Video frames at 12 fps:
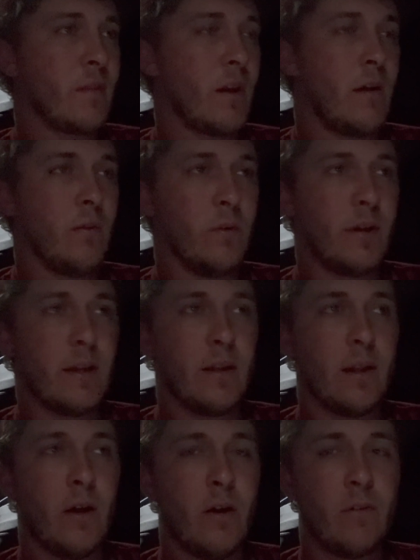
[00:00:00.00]
Hope we'll get a
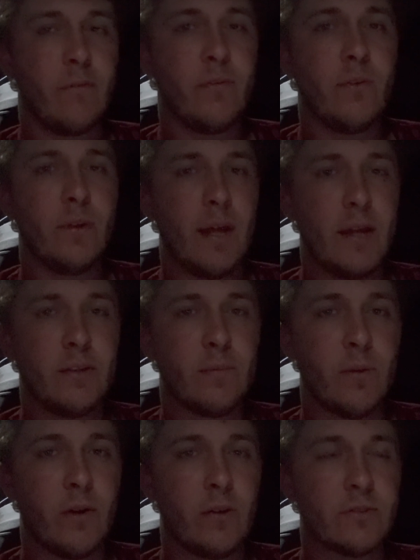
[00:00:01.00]
long full day
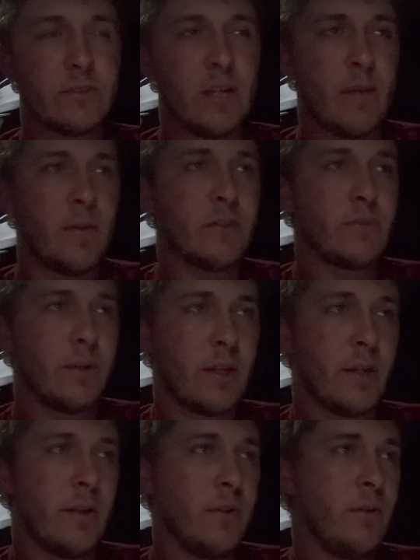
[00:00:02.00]
tomorrow and see how much we
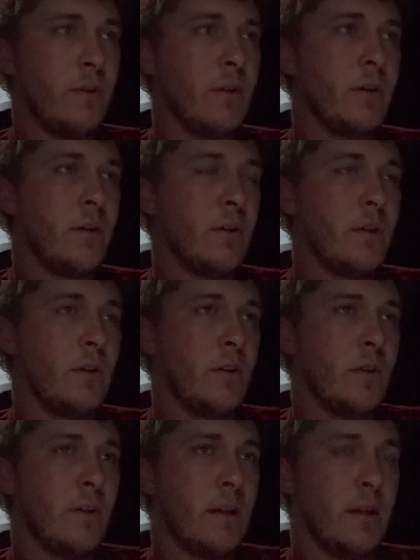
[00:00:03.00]
can do,
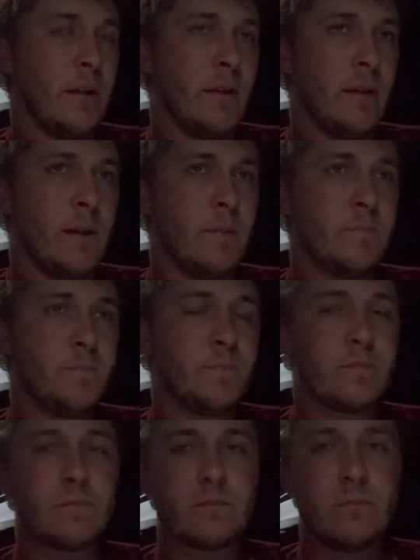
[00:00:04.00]
and
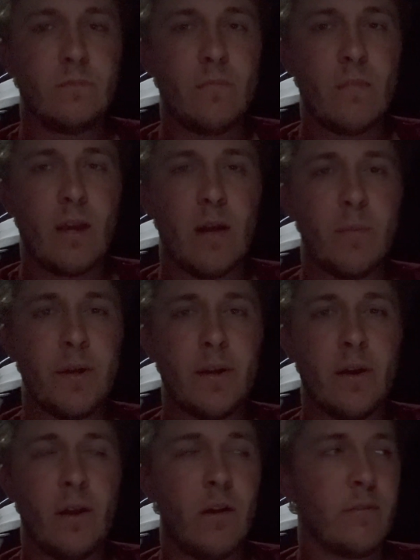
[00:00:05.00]
I'll bring
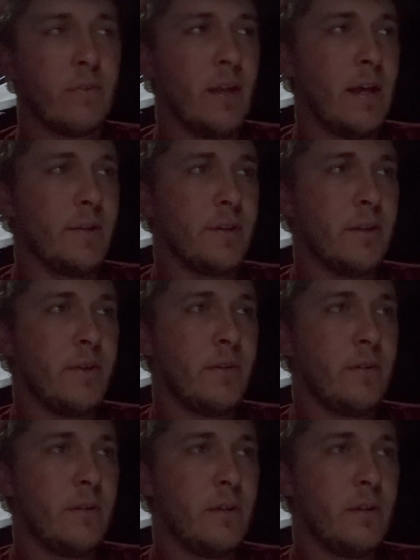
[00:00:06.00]
y'all along for that too.